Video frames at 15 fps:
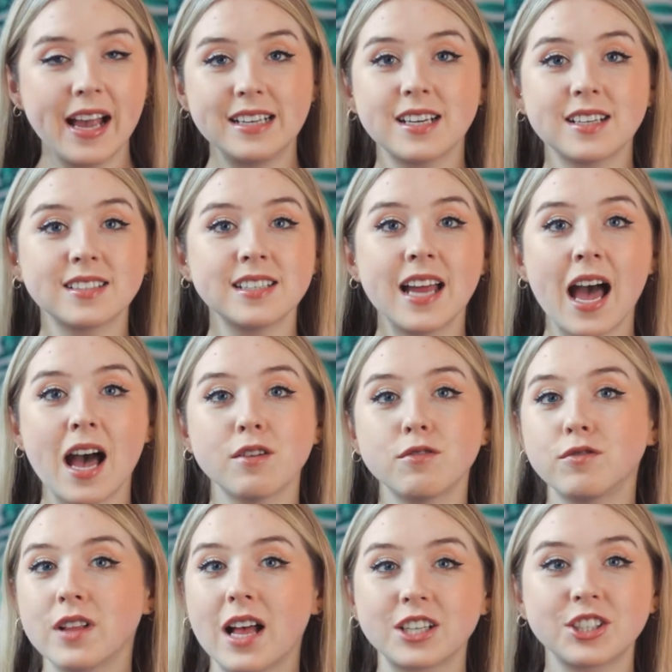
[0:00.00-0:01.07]
It doesn't have
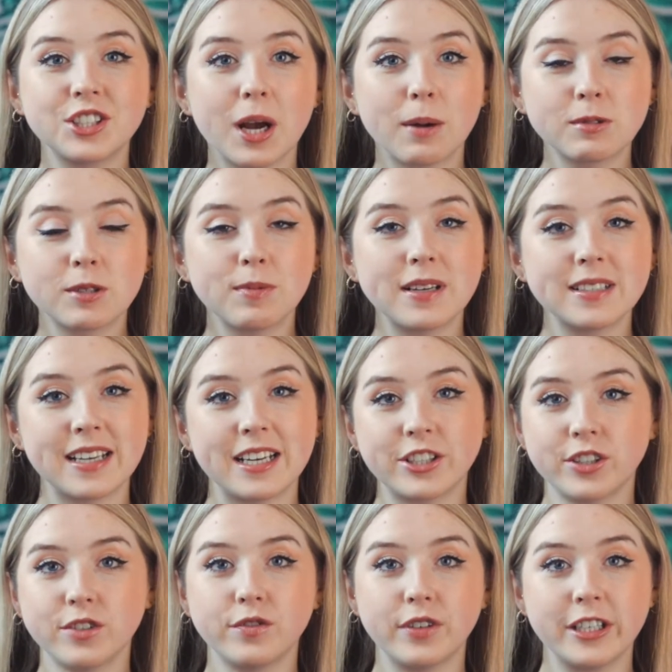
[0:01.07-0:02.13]
flashy
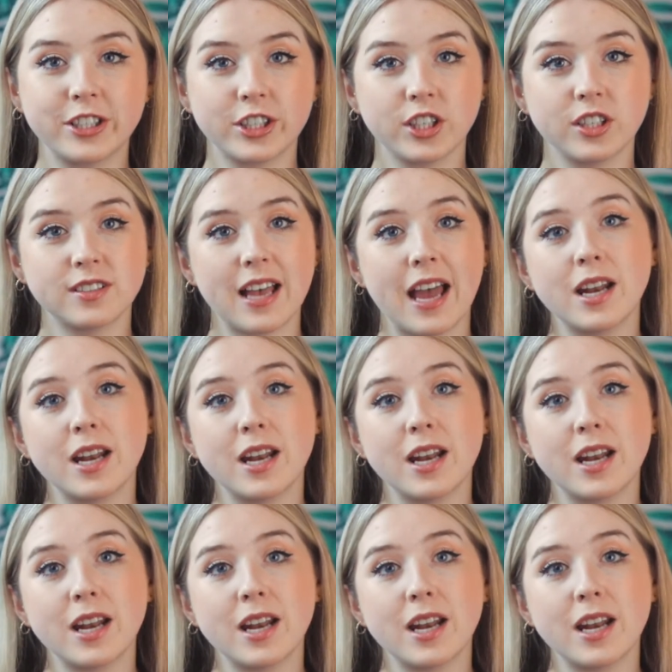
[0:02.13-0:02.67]
optimization features